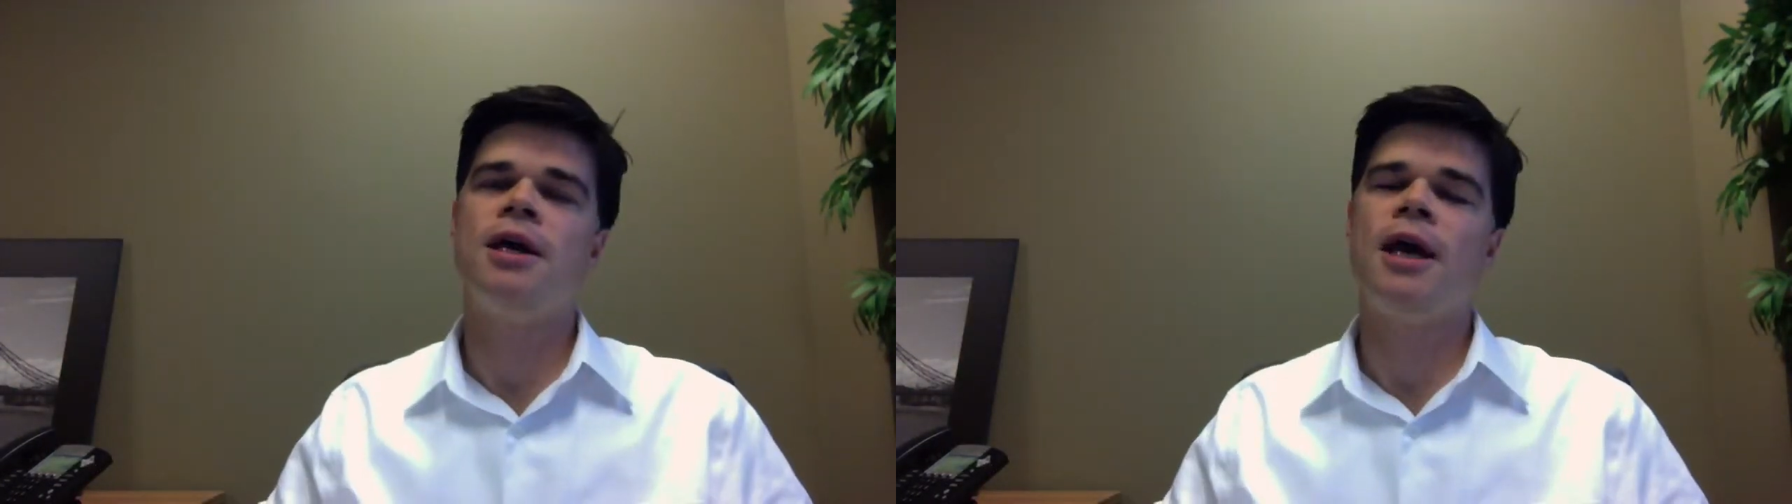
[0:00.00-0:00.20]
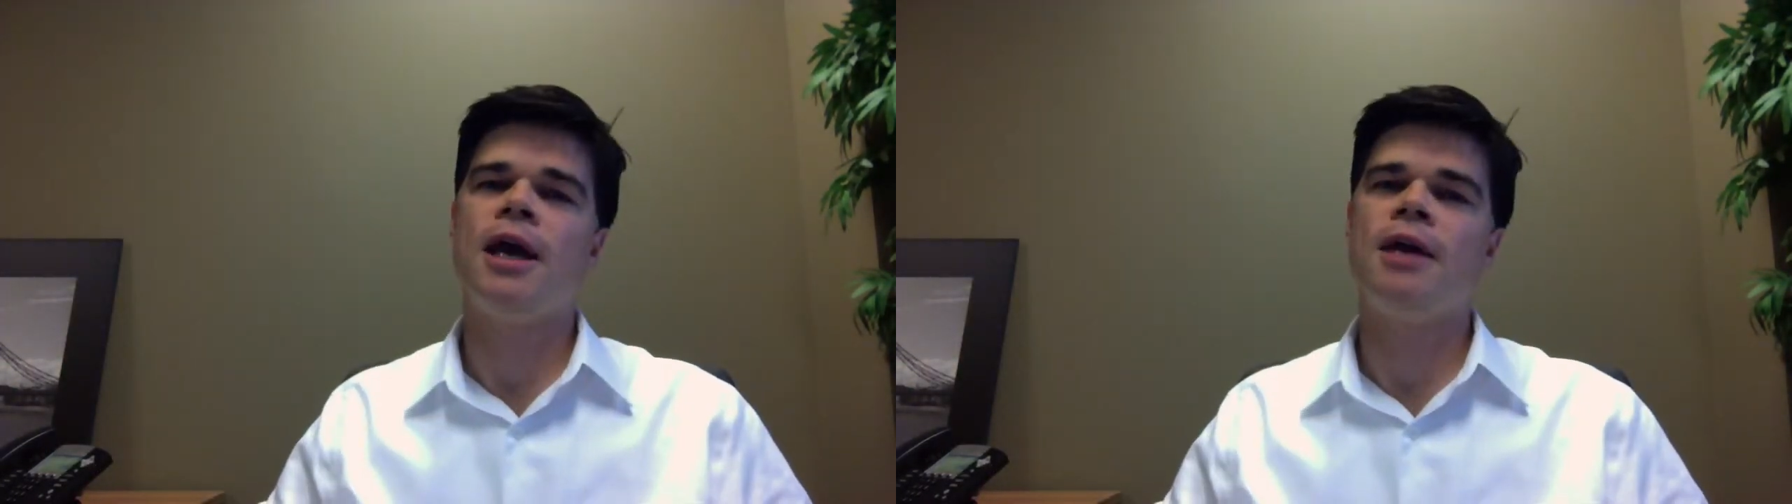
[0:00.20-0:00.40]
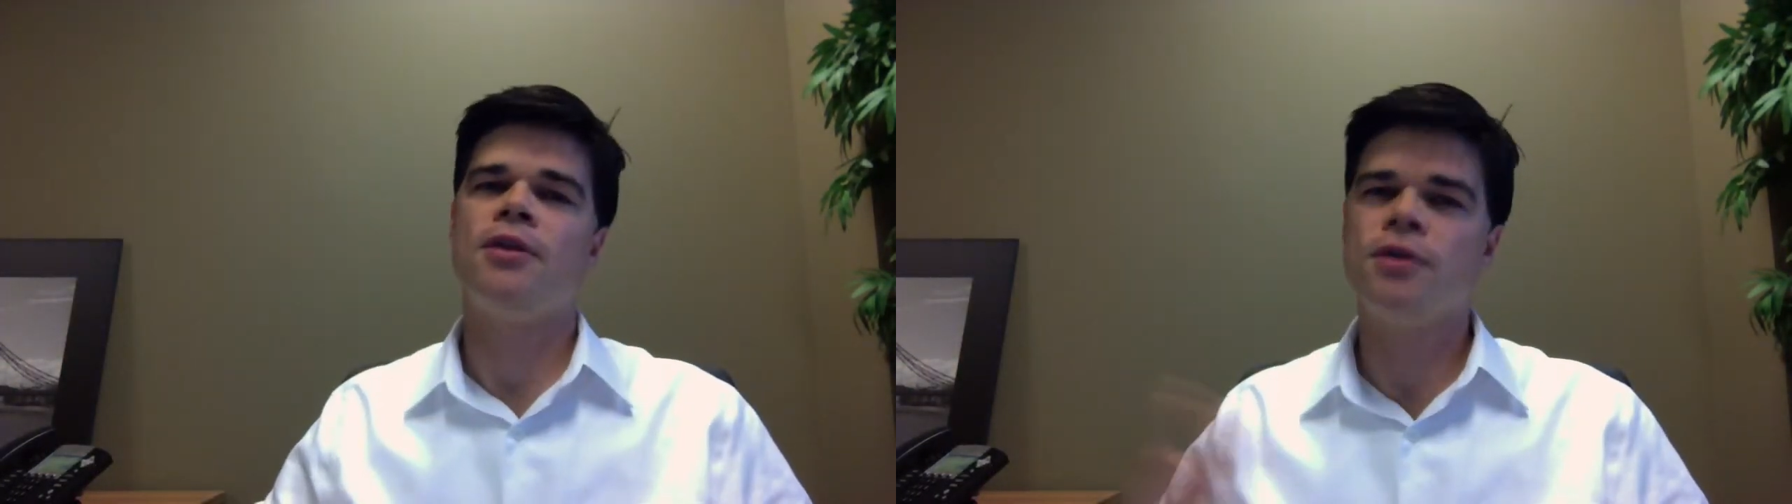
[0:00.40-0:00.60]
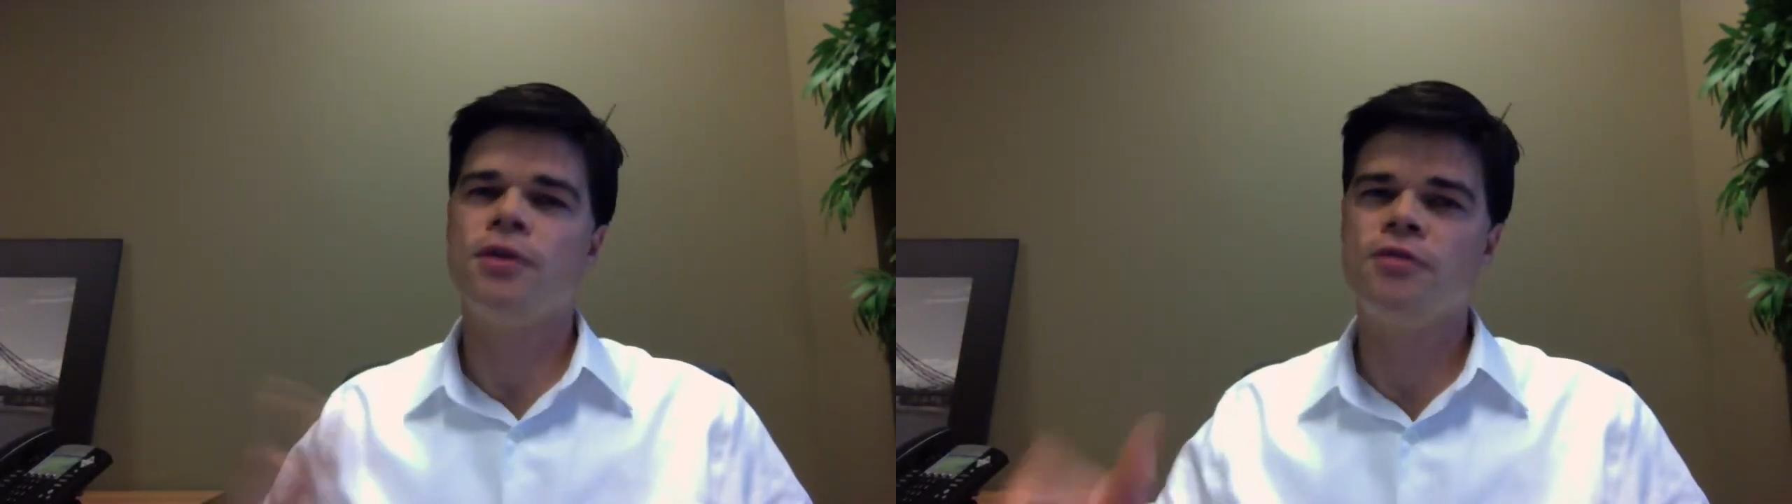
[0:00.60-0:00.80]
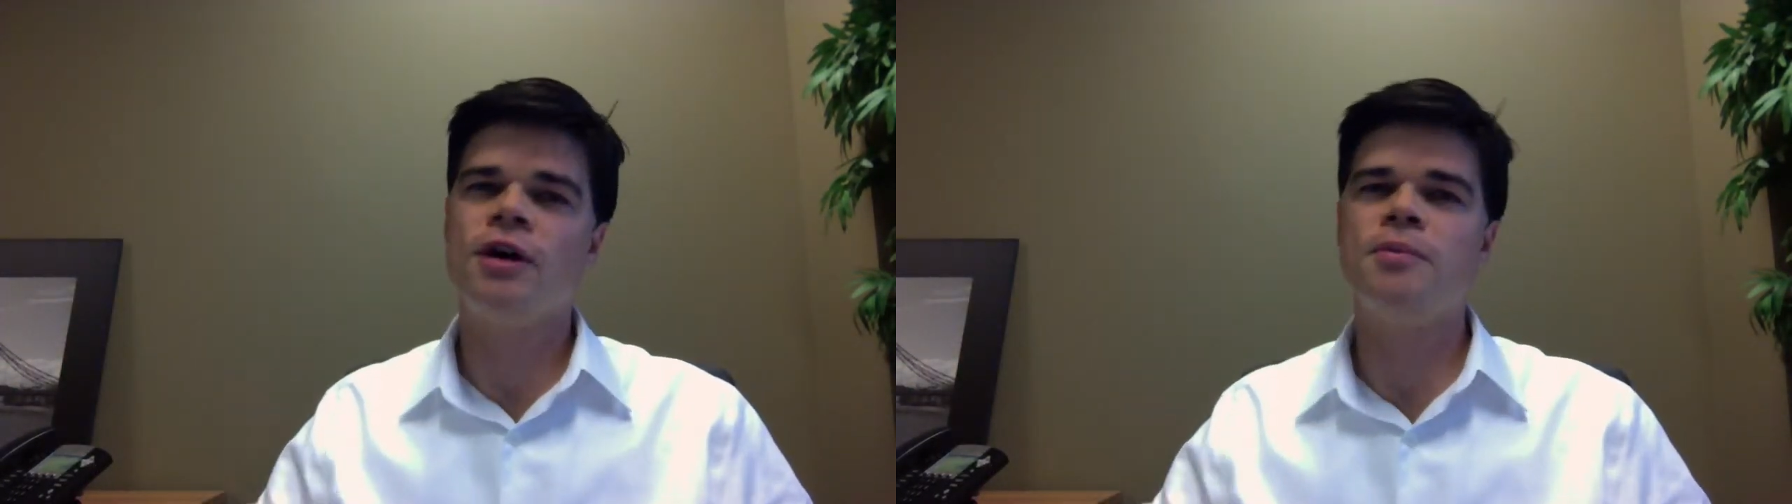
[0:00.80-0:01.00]
and
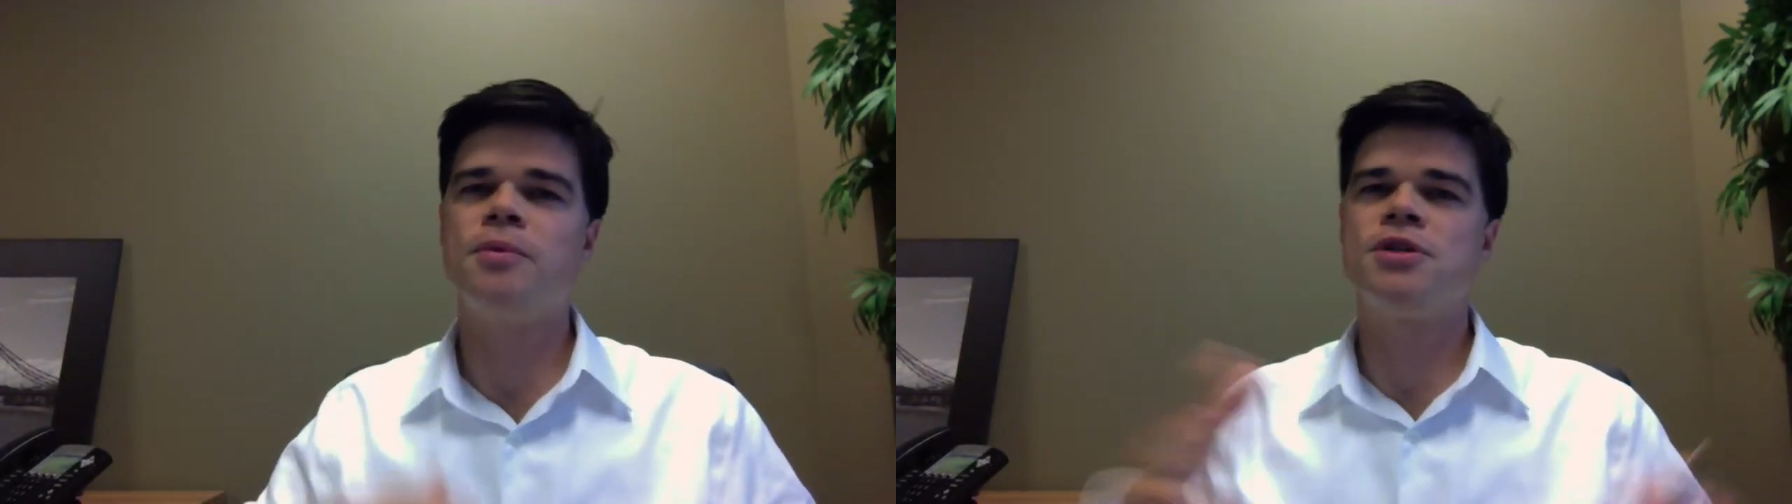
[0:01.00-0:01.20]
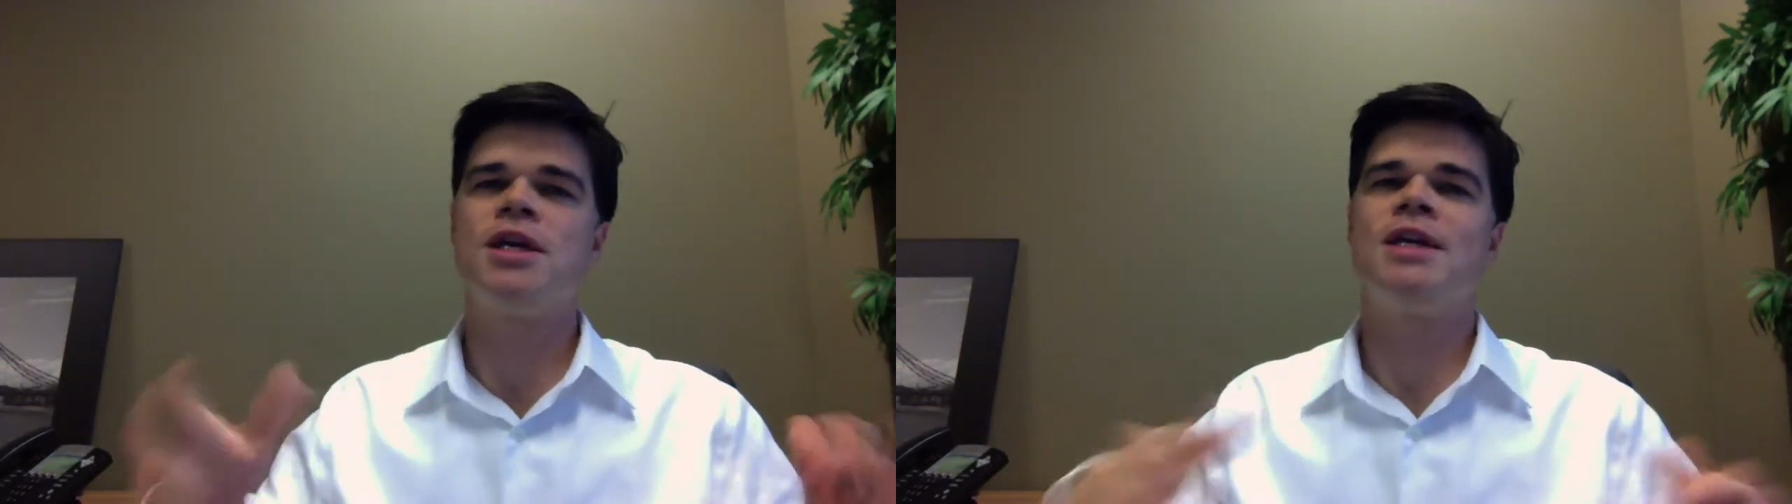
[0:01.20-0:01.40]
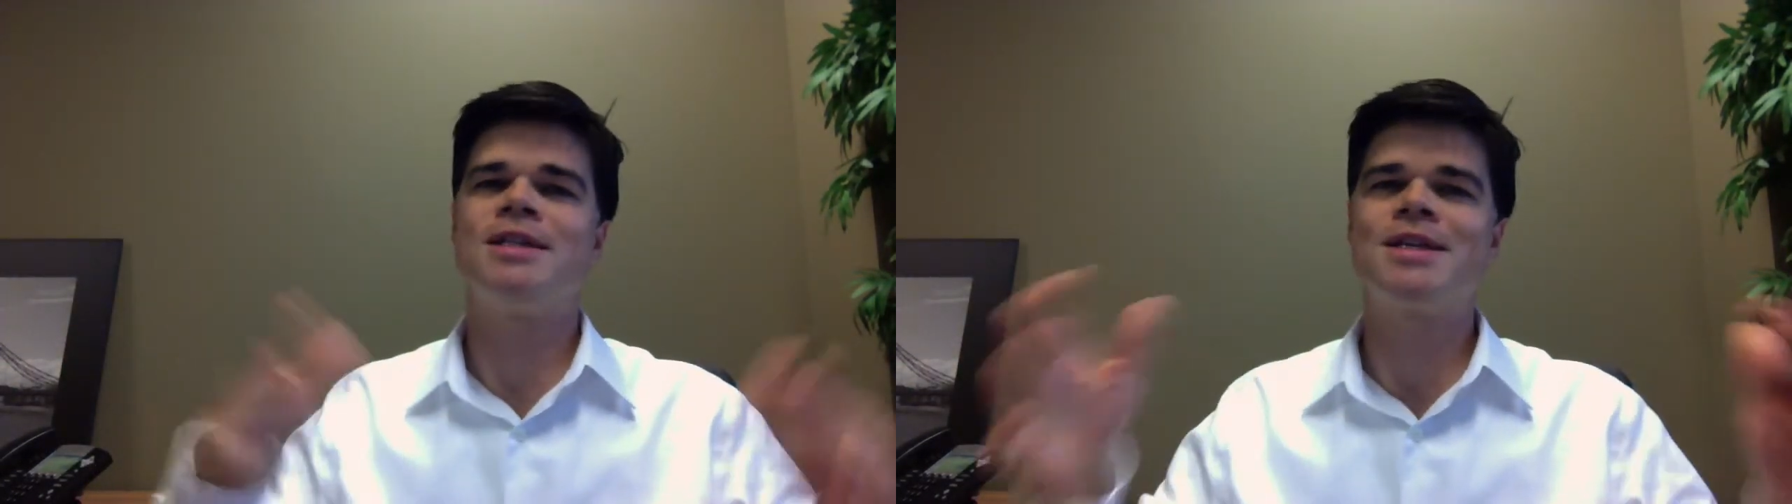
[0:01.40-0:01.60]
35%